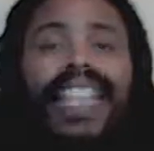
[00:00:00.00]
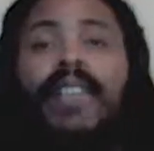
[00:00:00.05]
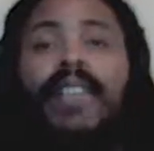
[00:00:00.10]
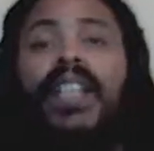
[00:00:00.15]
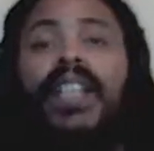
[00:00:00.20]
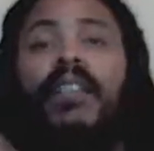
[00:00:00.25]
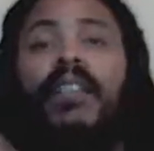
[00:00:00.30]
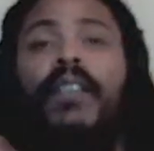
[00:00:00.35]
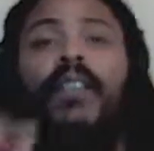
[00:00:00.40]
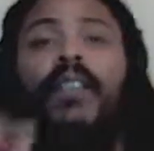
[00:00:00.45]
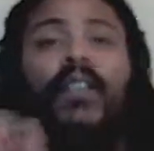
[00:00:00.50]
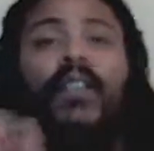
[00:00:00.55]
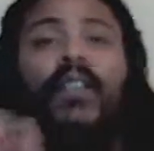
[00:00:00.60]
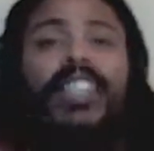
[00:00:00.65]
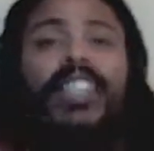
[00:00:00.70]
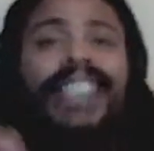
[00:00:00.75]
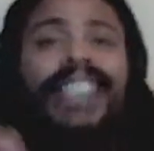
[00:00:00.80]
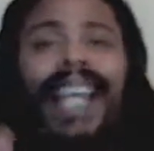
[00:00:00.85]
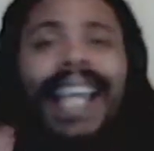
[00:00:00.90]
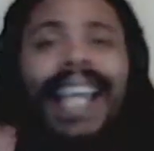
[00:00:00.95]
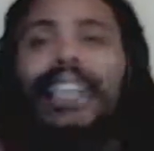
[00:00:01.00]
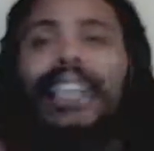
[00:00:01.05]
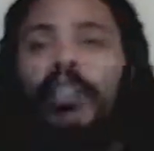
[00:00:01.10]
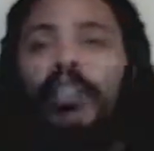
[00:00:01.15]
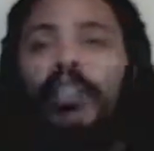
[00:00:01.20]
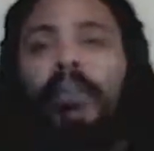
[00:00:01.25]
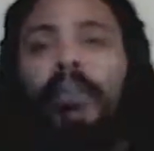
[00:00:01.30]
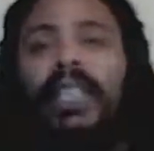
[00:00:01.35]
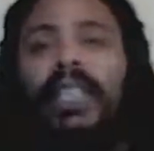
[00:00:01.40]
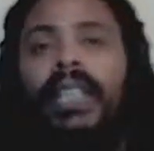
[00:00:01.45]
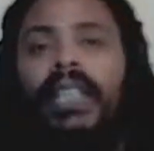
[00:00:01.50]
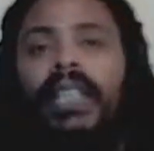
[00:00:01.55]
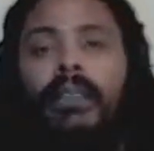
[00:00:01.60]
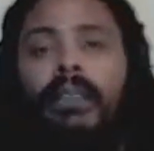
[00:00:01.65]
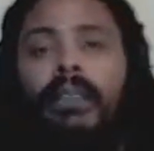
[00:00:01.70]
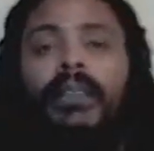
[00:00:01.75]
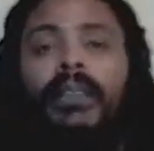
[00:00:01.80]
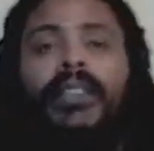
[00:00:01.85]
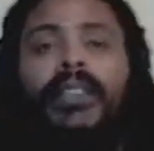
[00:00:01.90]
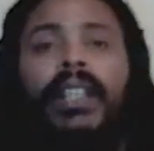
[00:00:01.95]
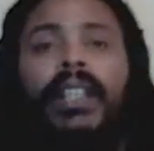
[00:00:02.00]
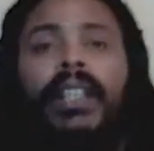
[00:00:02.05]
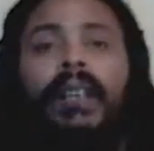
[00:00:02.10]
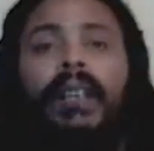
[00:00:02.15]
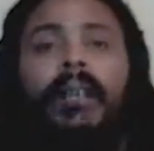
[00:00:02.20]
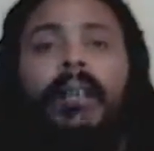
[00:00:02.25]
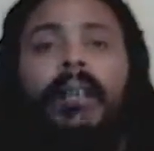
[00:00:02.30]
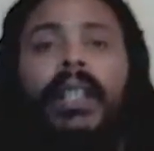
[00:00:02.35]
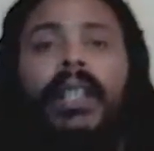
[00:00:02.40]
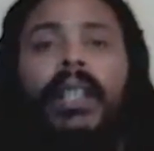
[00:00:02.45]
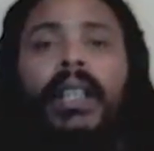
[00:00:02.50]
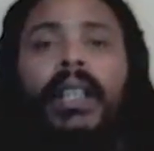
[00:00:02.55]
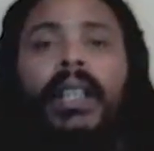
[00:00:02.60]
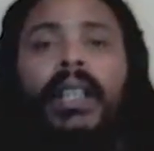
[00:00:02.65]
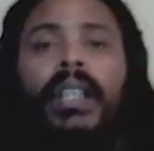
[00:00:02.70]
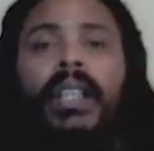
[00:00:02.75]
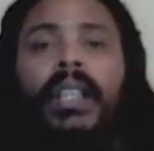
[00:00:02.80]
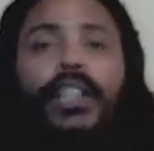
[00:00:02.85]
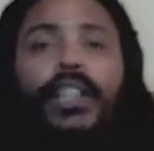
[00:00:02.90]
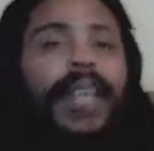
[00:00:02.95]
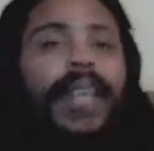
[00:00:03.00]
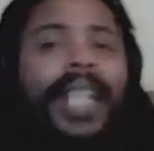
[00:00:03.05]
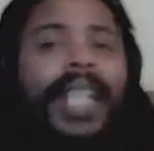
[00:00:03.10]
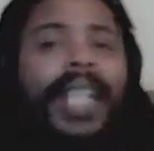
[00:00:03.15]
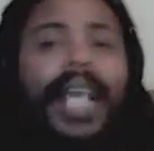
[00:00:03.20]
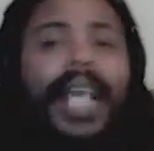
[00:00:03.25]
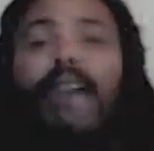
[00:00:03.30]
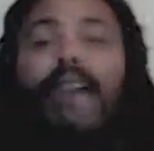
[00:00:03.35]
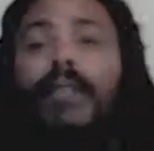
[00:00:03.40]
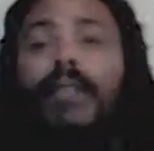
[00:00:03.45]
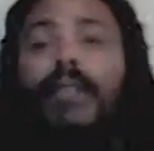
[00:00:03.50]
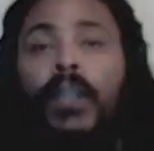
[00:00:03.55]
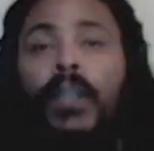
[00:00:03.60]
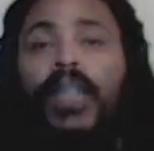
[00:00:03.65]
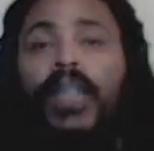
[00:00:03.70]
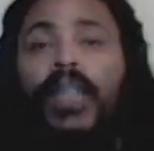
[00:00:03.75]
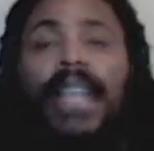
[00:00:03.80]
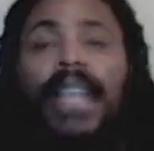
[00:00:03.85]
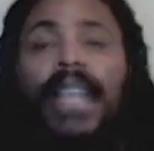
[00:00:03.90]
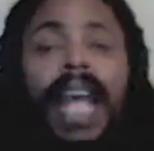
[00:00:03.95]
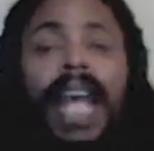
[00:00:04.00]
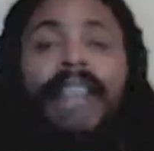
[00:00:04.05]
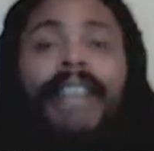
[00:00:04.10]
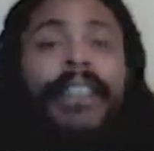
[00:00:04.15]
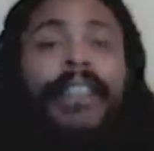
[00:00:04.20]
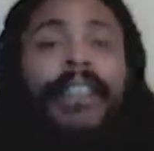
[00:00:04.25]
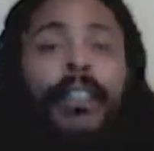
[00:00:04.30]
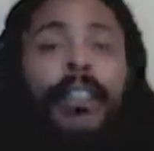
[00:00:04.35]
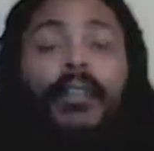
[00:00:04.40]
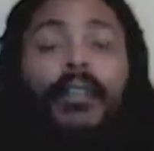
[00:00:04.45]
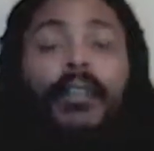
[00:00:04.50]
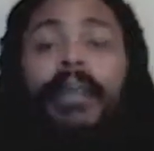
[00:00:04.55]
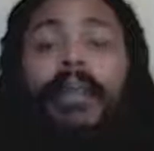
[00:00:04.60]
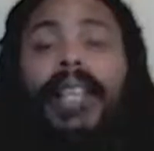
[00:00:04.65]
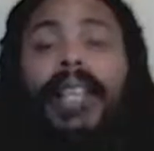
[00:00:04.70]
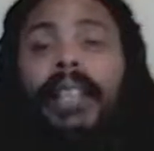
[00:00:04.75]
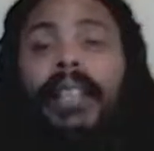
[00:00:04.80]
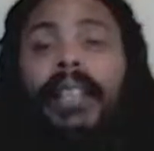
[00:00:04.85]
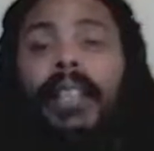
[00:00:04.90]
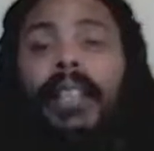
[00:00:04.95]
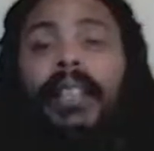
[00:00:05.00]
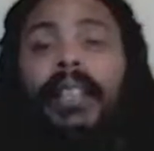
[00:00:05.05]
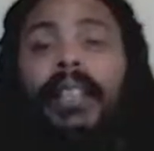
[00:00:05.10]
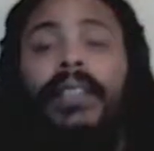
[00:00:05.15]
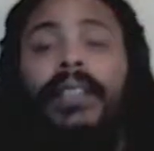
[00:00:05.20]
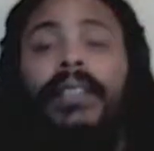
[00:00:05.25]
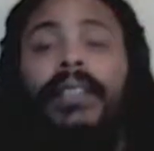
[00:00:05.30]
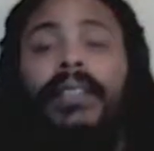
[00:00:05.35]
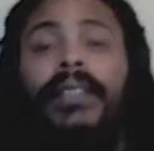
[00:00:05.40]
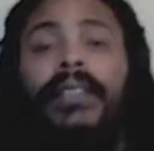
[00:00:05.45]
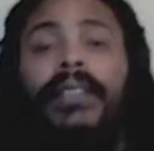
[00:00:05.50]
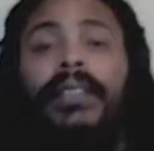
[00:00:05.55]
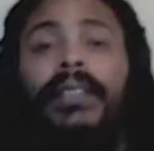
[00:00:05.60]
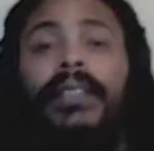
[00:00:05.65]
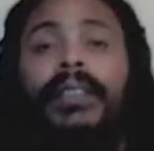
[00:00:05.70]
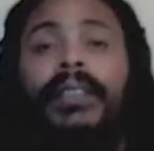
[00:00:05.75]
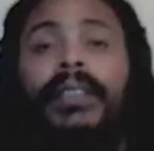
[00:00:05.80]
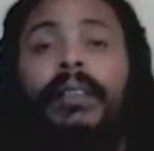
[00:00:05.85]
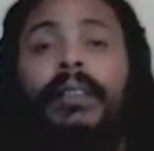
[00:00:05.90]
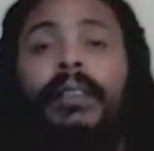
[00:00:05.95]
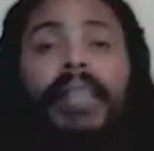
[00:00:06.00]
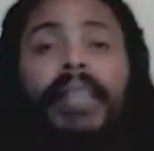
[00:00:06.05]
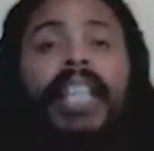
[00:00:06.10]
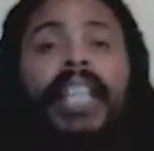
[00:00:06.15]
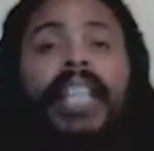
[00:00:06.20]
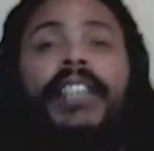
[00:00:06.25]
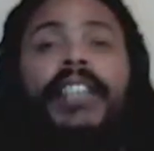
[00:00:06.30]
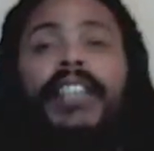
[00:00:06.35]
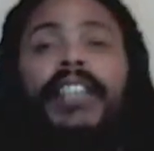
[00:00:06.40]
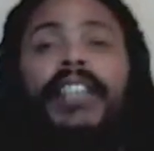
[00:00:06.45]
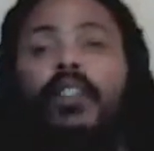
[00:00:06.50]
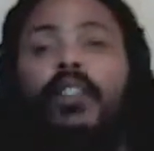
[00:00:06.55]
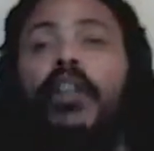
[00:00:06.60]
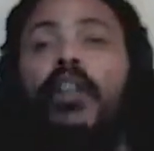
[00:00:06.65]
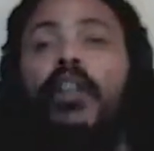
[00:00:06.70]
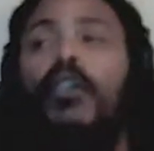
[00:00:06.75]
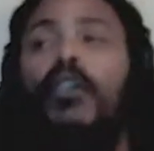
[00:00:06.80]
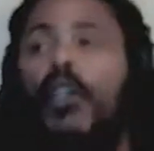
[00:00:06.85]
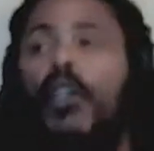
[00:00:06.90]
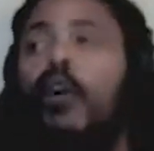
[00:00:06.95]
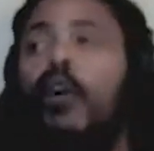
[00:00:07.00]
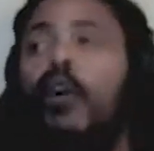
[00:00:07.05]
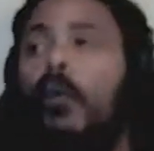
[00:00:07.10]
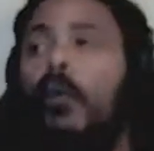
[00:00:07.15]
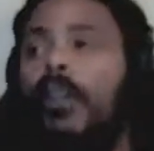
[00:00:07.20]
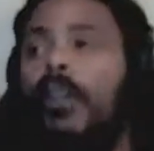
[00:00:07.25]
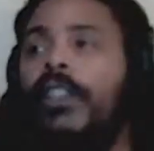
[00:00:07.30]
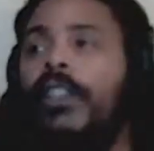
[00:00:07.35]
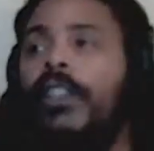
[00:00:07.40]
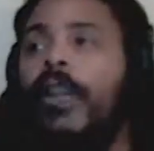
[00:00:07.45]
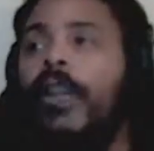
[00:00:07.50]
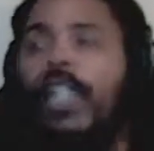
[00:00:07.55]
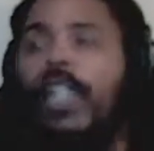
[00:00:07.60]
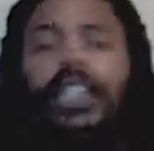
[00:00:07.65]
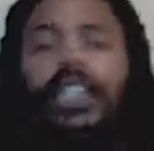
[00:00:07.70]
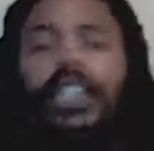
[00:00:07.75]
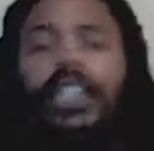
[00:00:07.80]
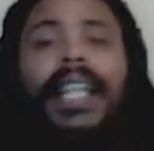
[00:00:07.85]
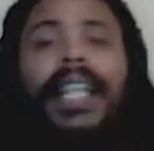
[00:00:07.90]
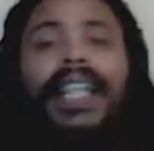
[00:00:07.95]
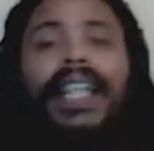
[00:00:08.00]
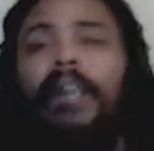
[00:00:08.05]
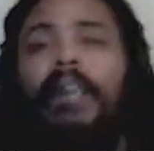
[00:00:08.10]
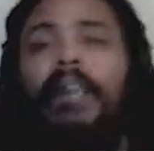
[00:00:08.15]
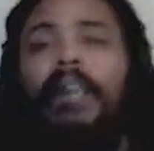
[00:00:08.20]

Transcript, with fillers: Even if you decide to beat this person up, you cannot view it as a good or bad thing, because you don't know what's going on.